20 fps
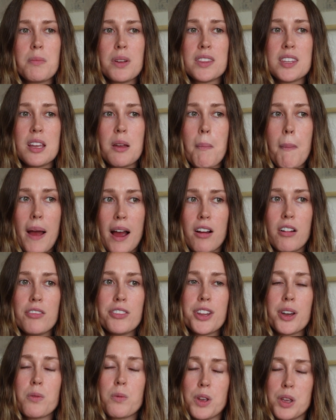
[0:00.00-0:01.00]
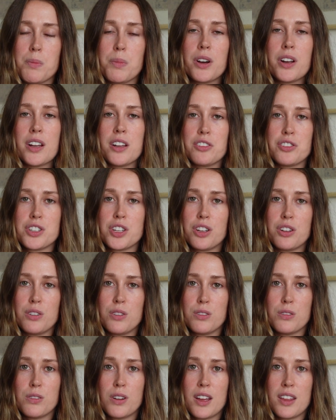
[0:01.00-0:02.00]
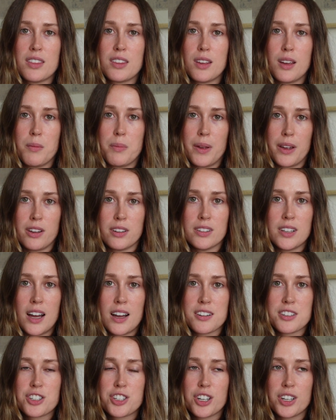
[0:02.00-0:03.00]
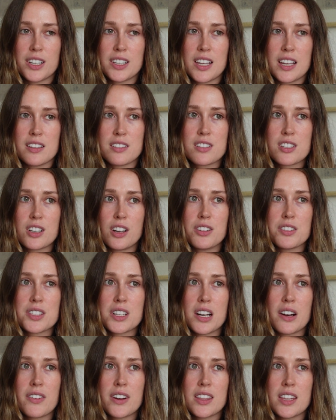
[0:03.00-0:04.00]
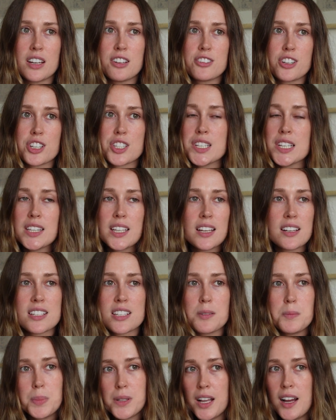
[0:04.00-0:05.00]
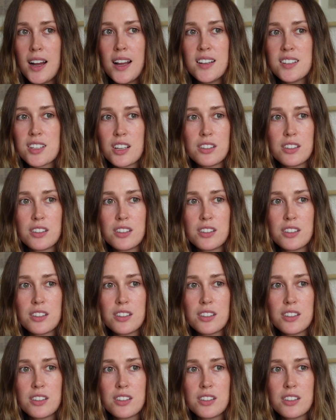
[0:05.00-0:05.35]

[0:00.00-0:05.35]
but the amount that we put into the build last year, like the installs and everything, just in like supplies